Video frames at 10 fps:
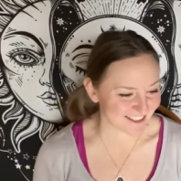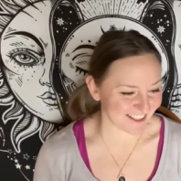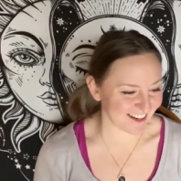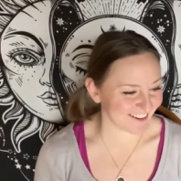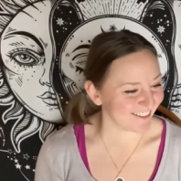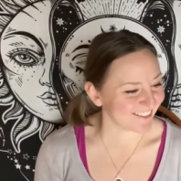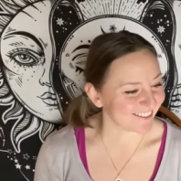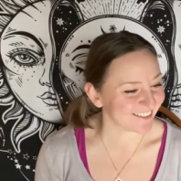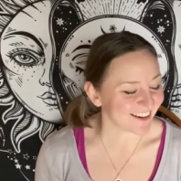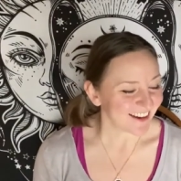
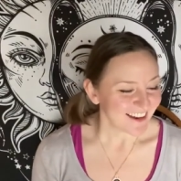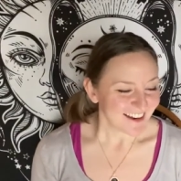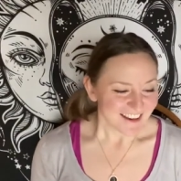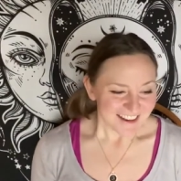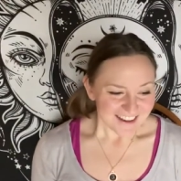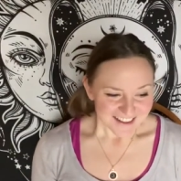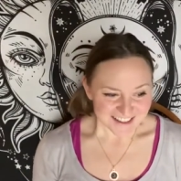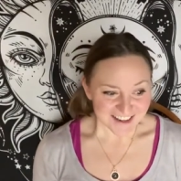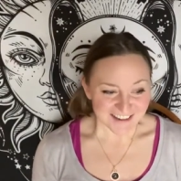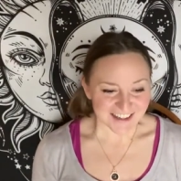so,
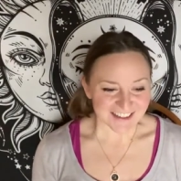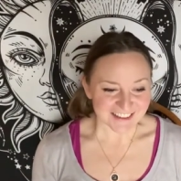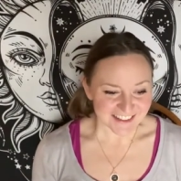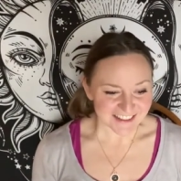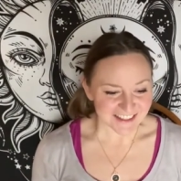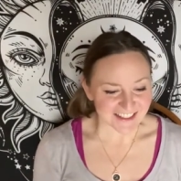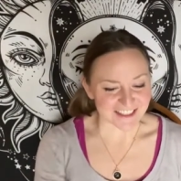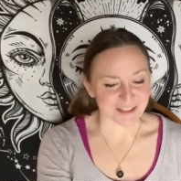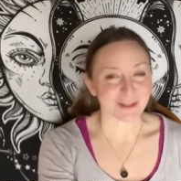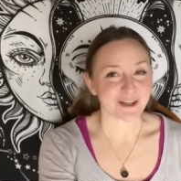so getting into
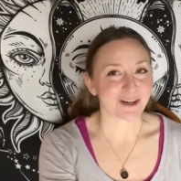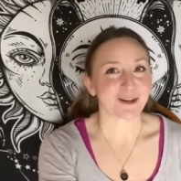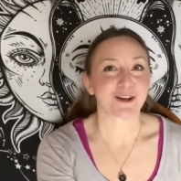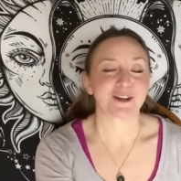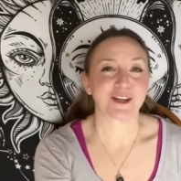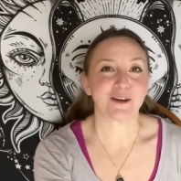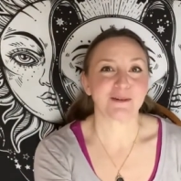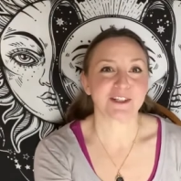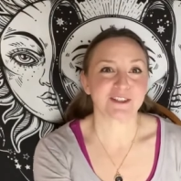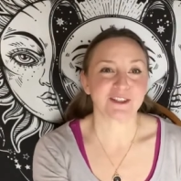this, we are
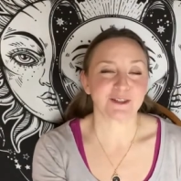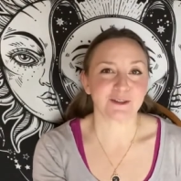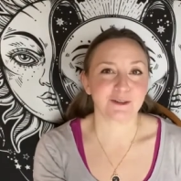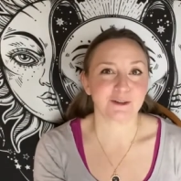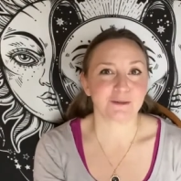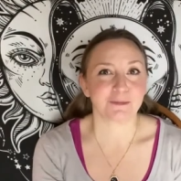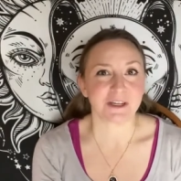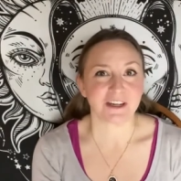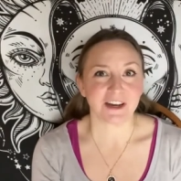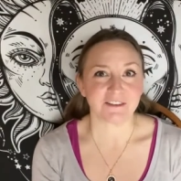going to
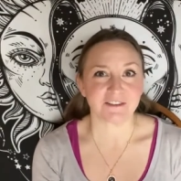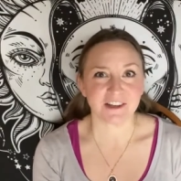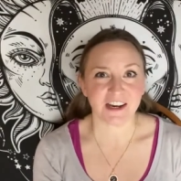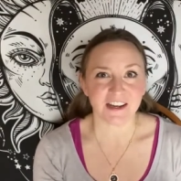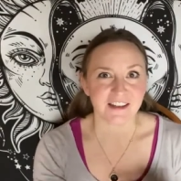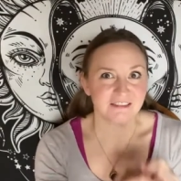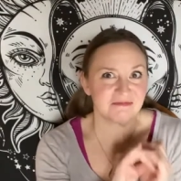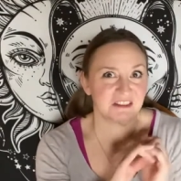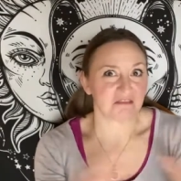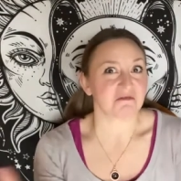be covering
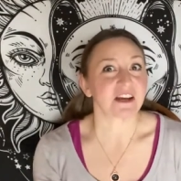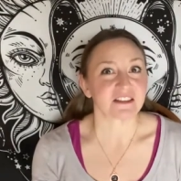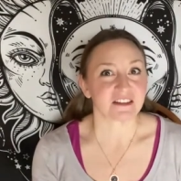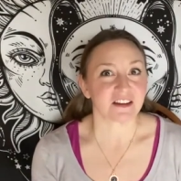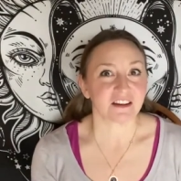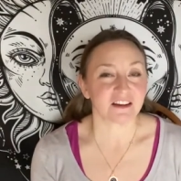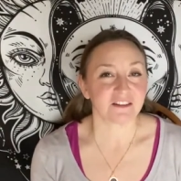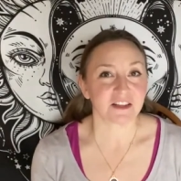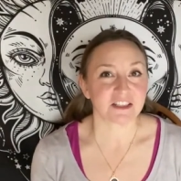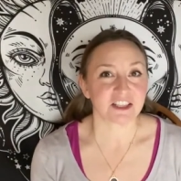the rest
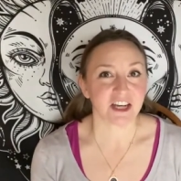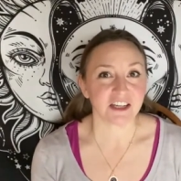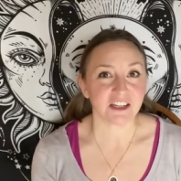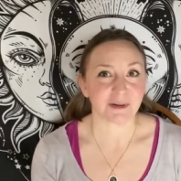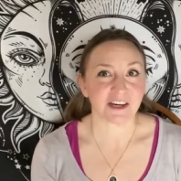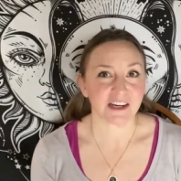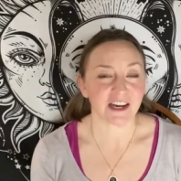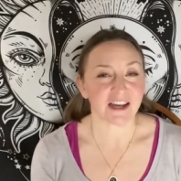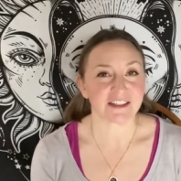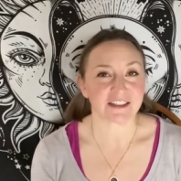of
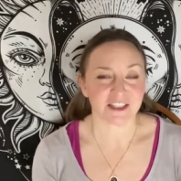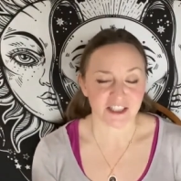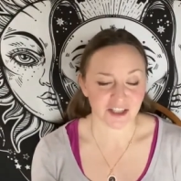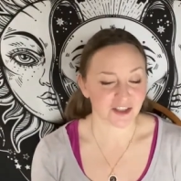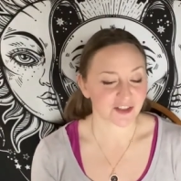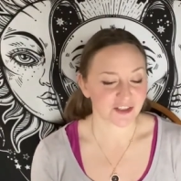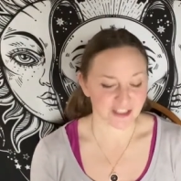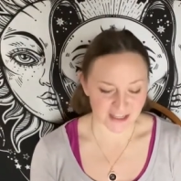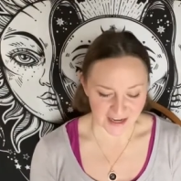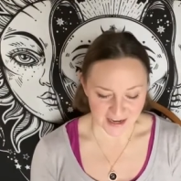January as it
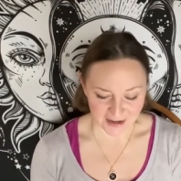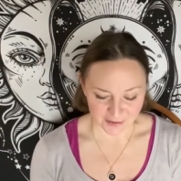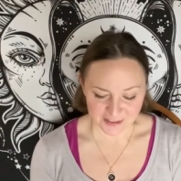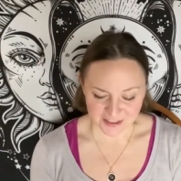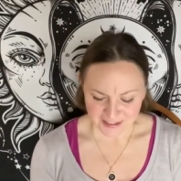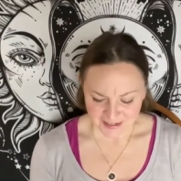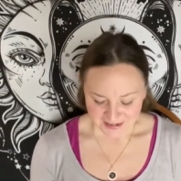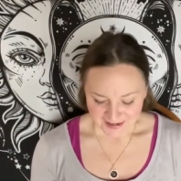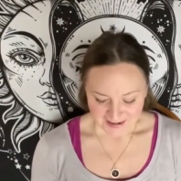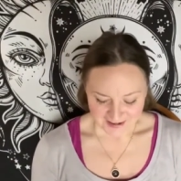turns out.
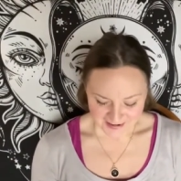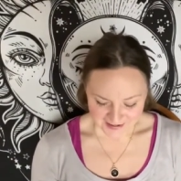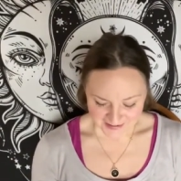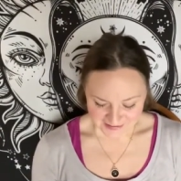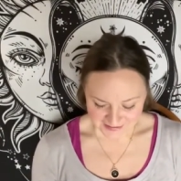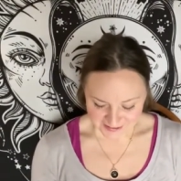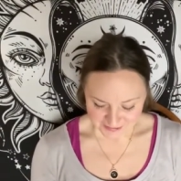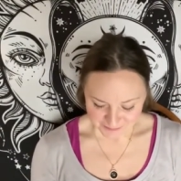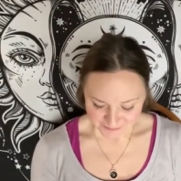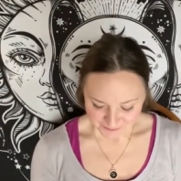And
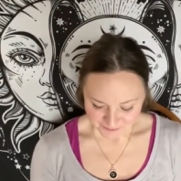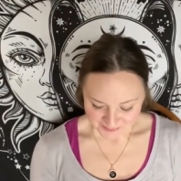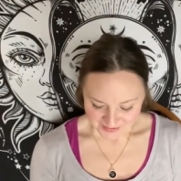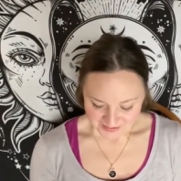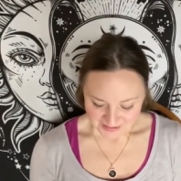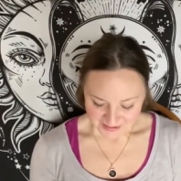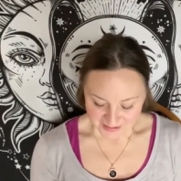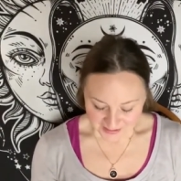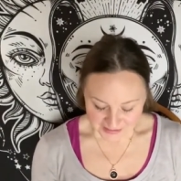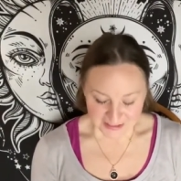
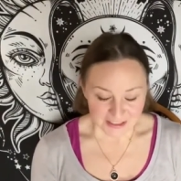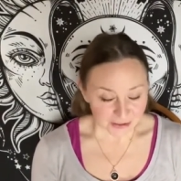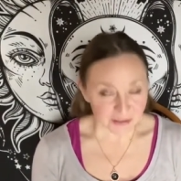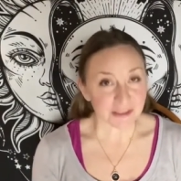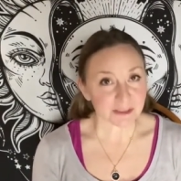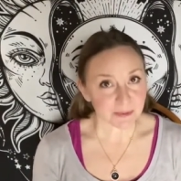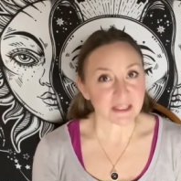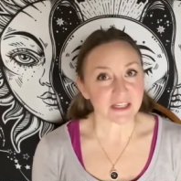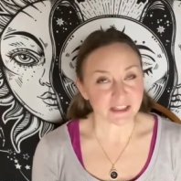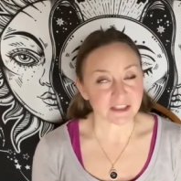it's going to
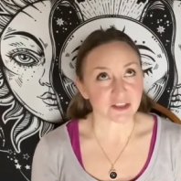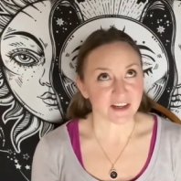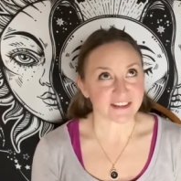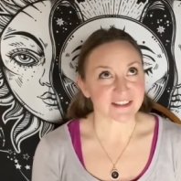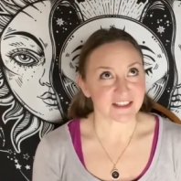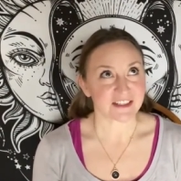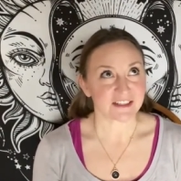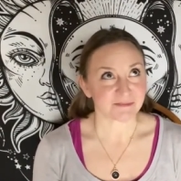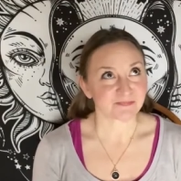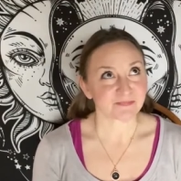be
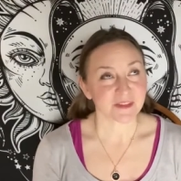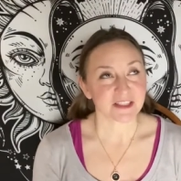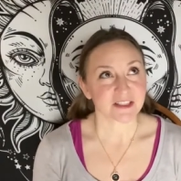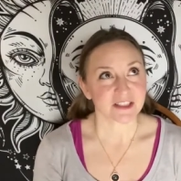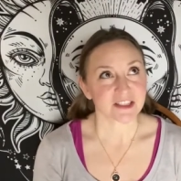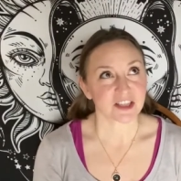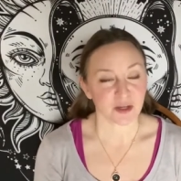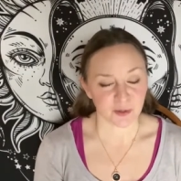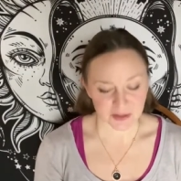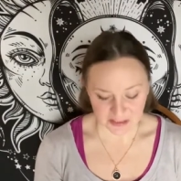interesting.
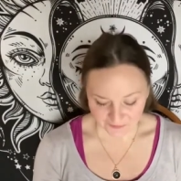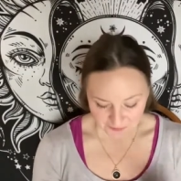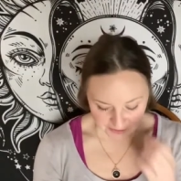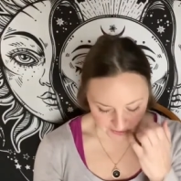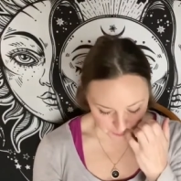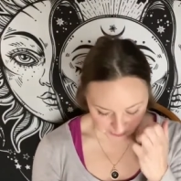So this first